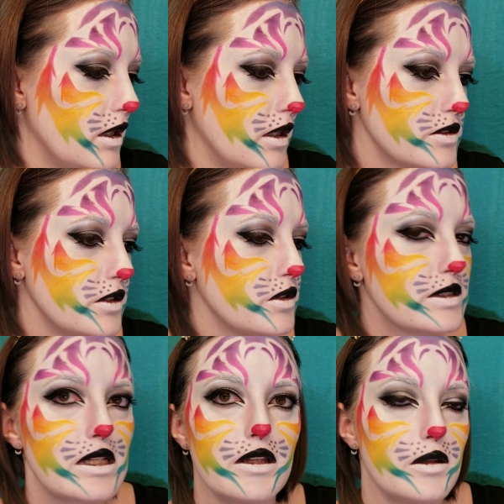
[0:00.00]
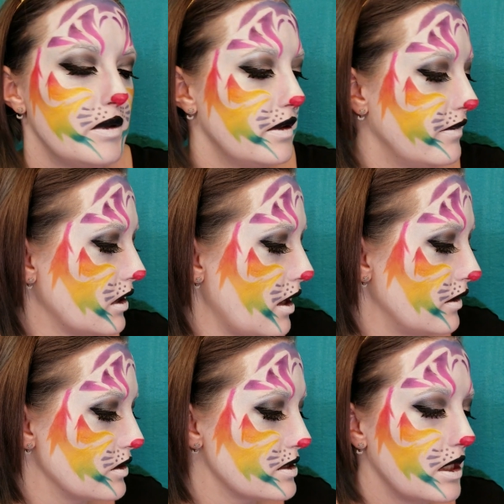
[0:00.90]
also used a little bit of the
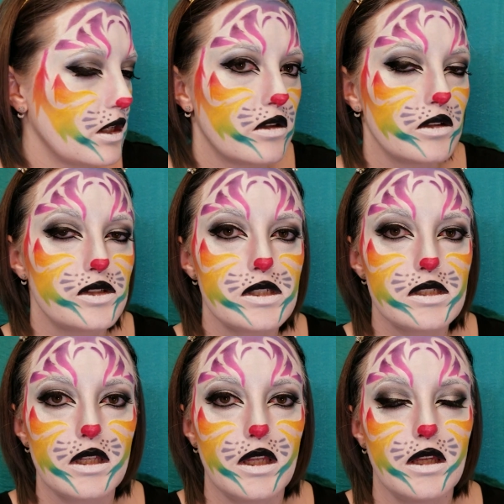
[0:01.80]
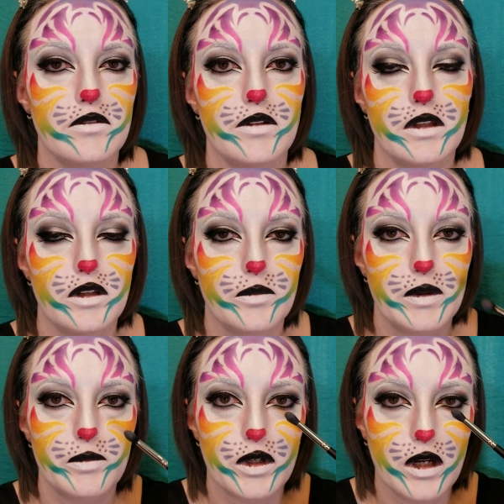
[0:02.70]
color Single just to give a little
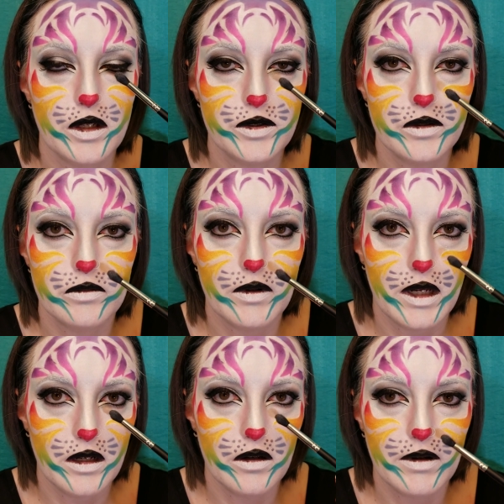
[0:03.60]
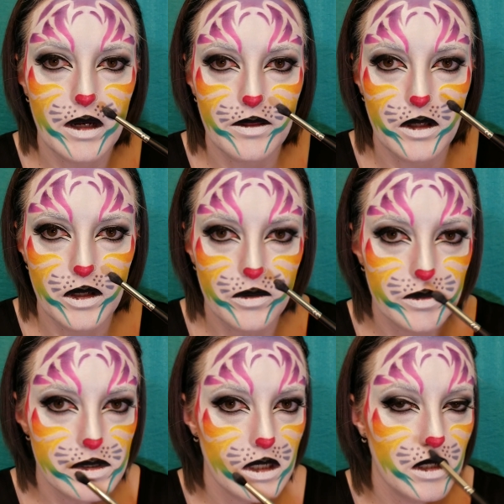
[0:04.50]
bit more contour right around the nose.